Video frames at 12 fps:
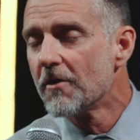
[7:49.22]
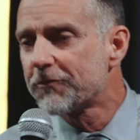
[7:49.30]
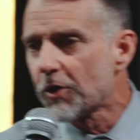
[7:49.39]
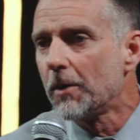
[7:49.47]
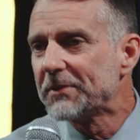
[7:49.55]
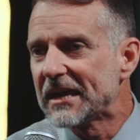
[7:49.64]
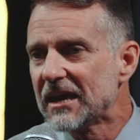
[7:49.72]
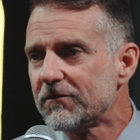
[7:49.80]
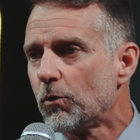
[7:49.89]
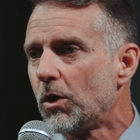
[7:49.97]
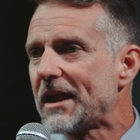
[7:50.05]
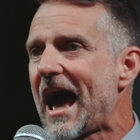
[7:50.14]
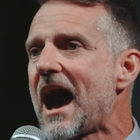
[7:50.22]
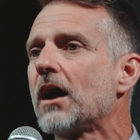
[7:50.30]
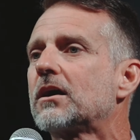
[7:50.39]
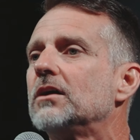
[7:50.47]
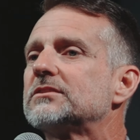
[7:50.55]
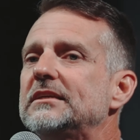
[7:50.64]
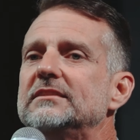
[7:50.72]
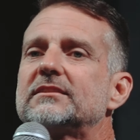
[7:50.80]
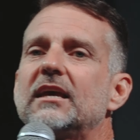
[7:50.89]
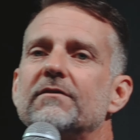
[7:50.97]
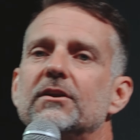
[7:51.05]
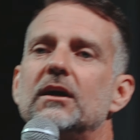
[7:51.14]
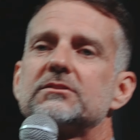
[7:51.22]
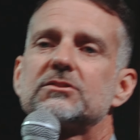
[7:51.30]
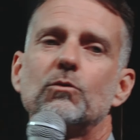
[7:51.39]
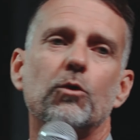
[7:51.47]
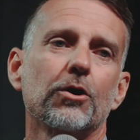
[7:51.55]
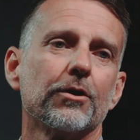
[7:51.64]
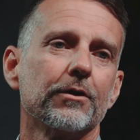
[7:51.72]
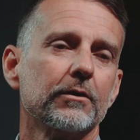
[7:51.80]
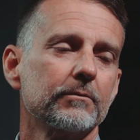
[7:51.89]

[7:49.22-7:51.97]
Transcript: from the evil one. How? Because he's given us the word.